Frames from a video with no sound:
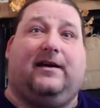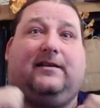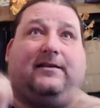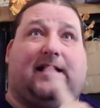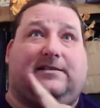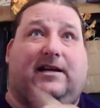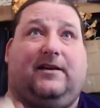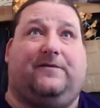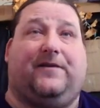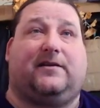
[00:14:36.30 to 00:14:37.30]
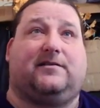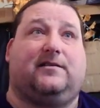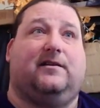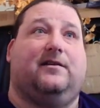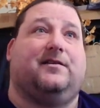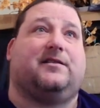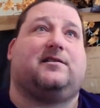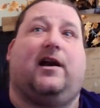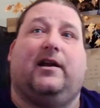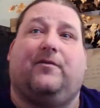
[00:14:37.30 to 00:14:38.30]
That's how you'd fix this
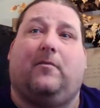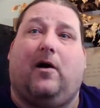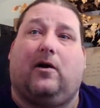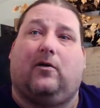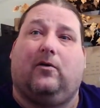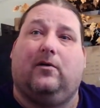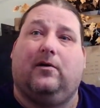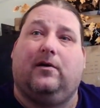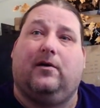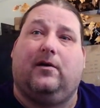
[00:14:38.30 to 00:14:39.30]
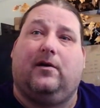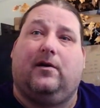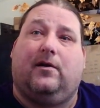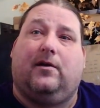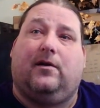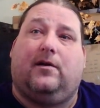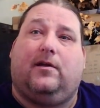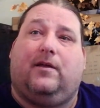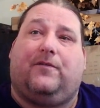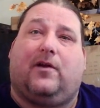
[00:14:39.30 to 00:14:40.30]
kind of a model
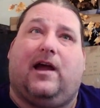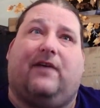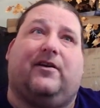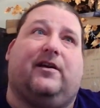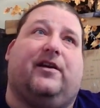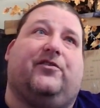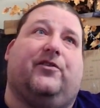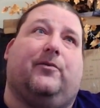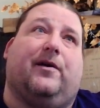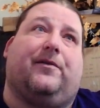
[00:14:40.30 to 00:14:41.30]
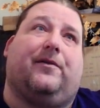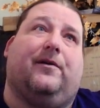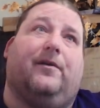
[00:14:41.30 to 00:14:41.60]
if you're having an issue with